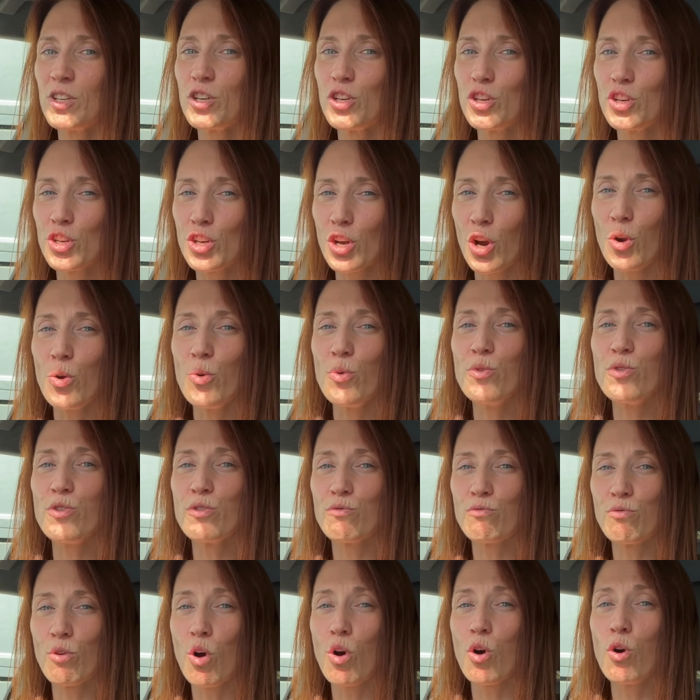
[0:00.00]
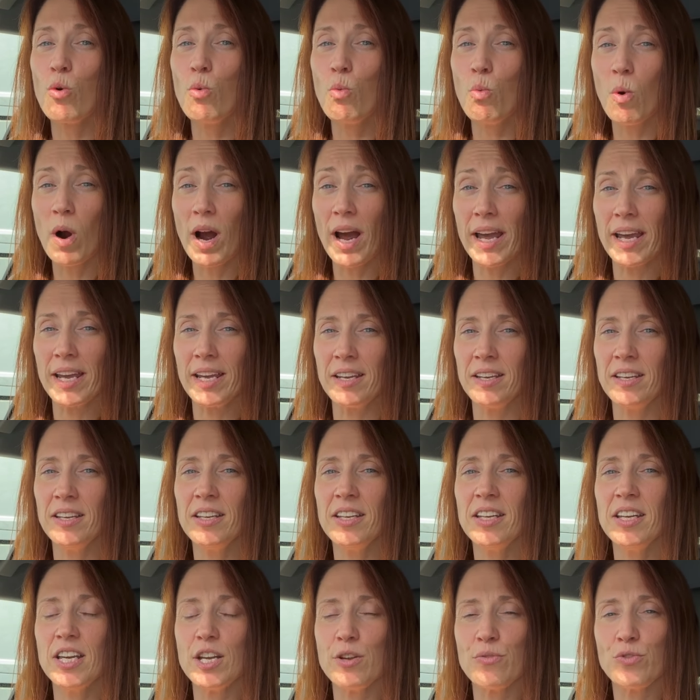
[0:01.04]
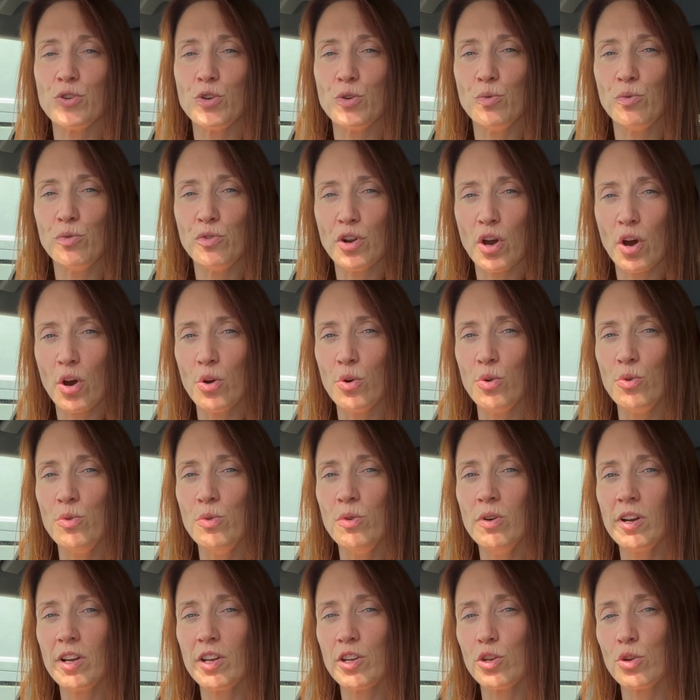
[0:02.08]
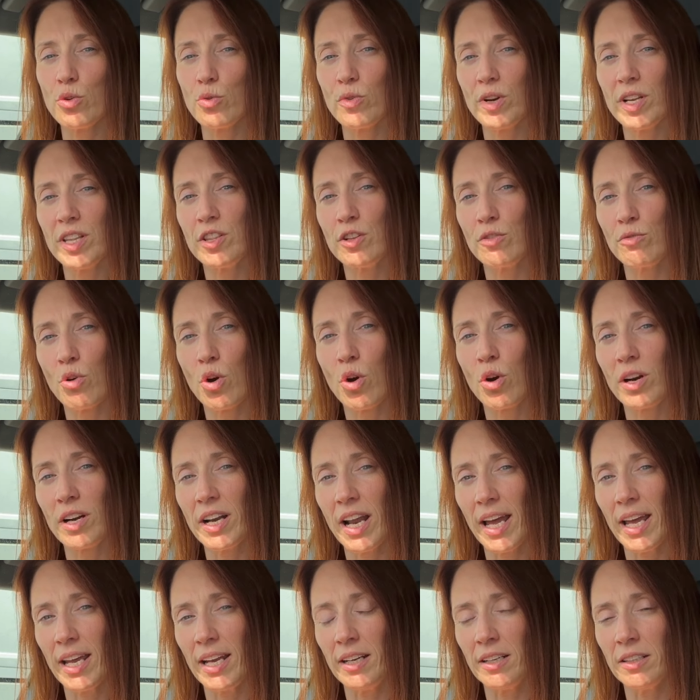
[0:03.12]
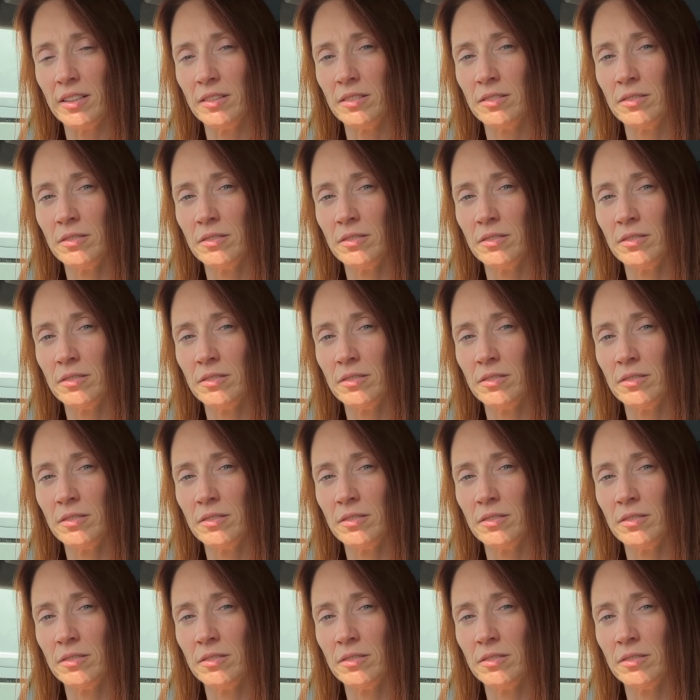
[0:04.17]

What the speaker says: Go the wrong way if you know you're in the wrong lane.